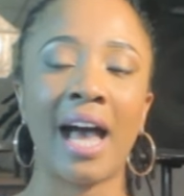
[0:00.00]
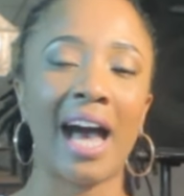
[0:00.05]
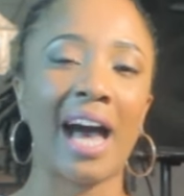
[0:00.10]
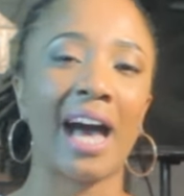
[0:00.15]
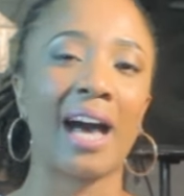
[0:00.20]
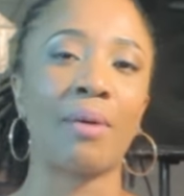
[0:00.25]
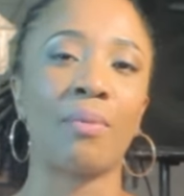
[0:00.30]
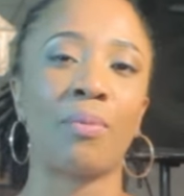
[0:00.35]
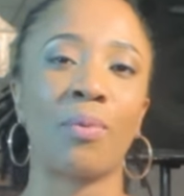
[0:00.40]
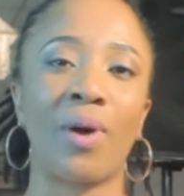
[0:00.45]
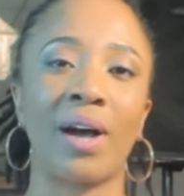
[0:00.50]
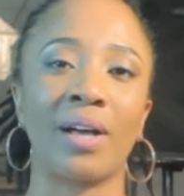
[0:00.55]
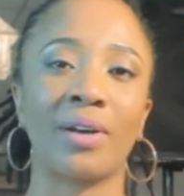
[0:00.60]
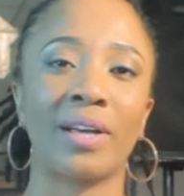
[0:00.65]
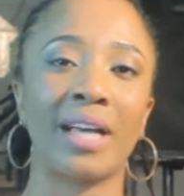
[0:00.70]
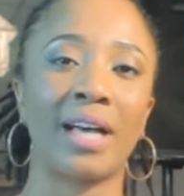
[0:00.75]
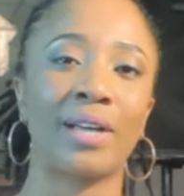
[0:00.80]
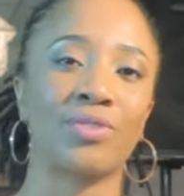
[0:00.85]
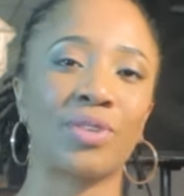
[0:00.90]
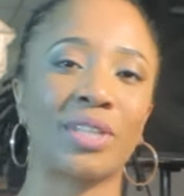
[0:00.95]
I
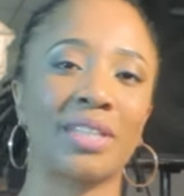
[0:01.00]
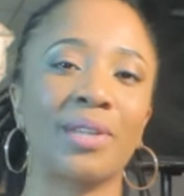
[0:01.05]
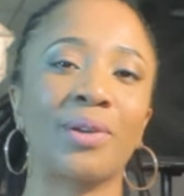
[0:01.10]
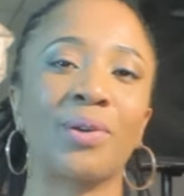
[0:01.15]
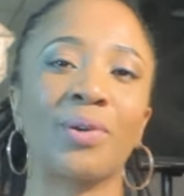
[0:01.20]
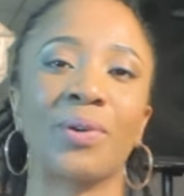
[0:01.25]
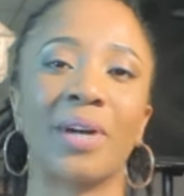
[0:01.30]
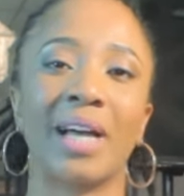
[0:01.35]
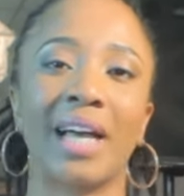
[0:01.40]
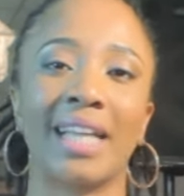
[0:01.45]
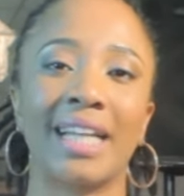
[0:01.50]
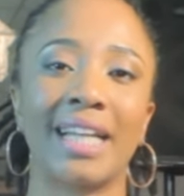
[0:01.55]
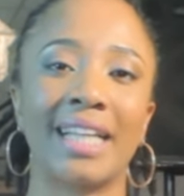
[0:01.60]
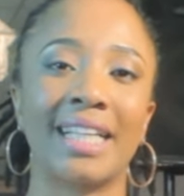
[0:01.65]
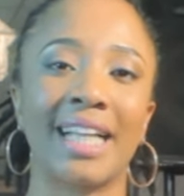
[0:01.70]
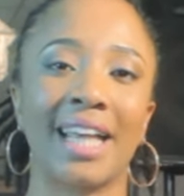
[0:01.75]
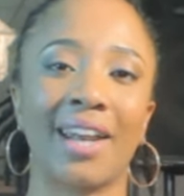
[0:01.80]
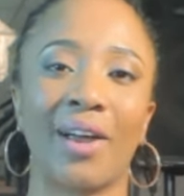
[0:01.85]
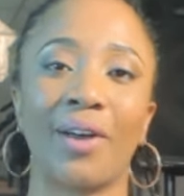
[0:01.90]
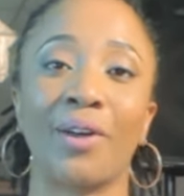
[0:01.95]

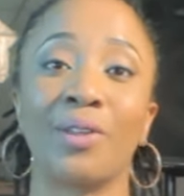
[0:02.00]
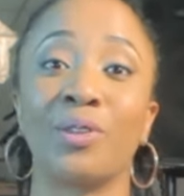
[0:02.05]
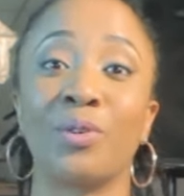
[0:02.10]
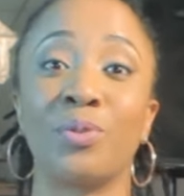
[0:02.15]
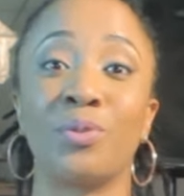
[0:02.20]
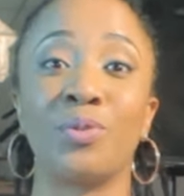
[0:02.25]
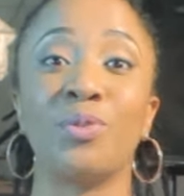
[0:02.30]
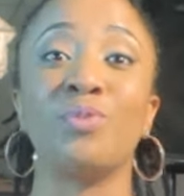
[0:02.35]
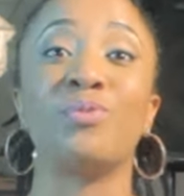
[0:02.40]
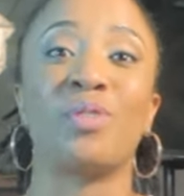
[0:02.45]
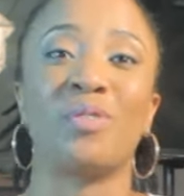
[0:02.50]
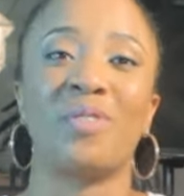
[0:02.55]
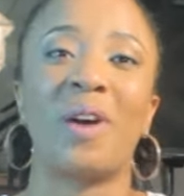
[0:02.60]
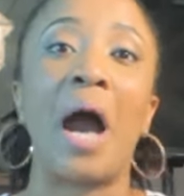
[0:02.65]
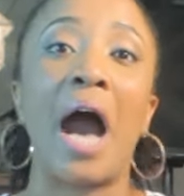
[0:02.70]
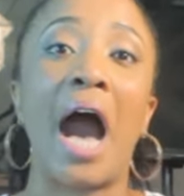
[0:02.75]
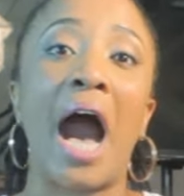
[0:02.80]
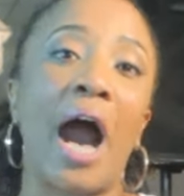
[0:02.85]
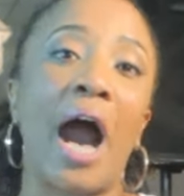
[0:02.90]
retell her on the roof of her